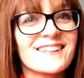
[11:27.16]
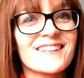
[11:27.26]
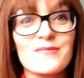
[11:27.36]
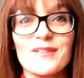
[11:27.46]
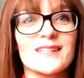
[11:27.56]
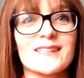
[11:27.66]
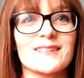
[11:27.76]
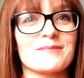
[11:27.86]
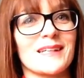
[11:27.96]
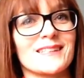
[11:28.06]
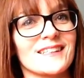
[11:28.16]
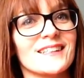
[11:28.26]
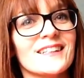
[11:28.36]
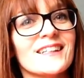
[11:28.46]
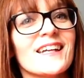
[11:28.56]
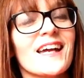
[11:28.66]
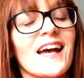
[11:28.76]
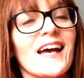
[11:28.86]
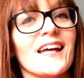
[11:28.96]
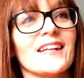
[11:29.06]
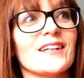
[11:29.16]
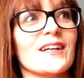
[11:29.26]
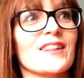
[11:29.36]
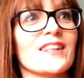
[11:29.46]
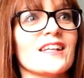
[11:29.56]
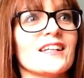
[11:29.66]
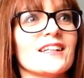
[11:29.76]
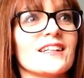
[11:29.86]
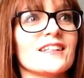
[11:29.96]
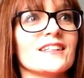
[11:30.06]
It really doesn't matter. And I think